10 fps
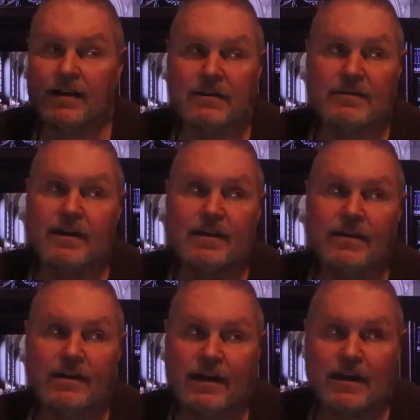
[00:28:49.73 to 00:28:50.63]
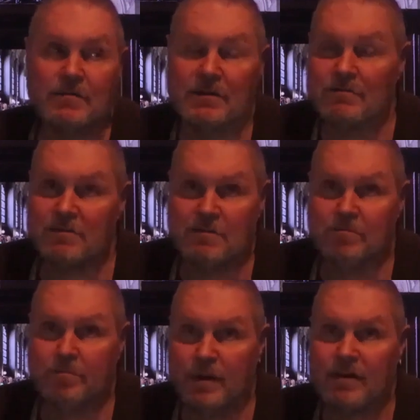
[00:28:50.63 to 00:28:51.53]
I had a day in an ambulance. There
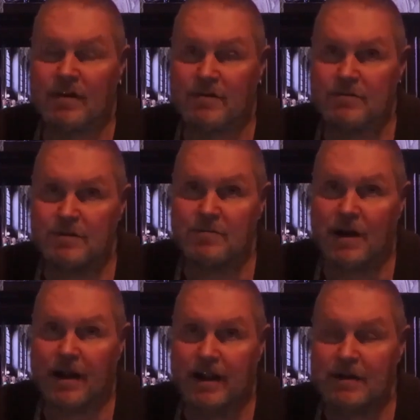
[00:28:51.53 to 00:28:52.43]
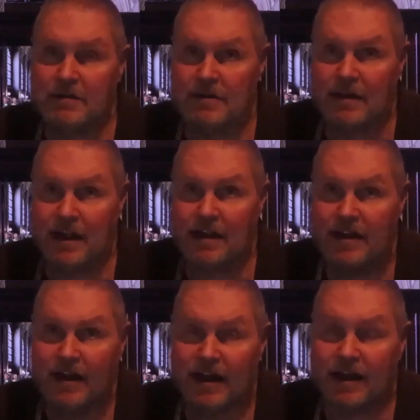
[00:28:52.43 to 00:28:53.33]
was a bullet hole through my and
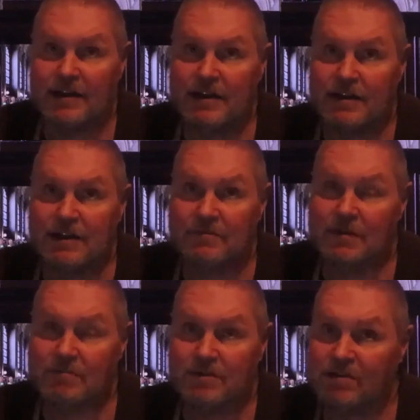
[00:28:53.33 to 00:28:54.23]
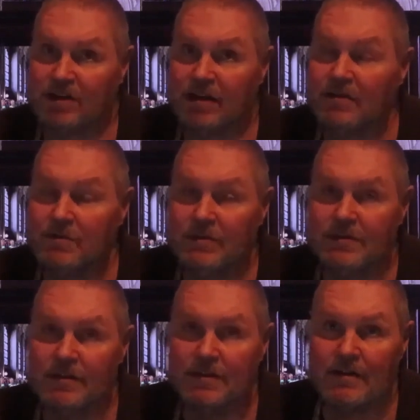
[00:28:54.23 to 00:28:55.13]
I, I didn't give up the
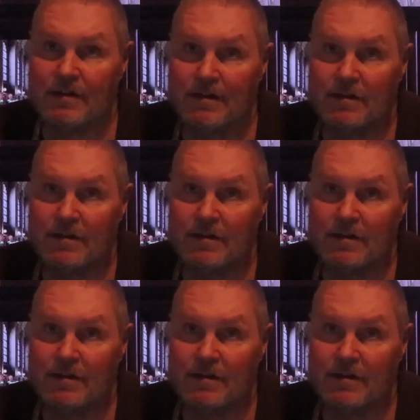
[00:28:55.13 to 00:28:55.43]
ghost.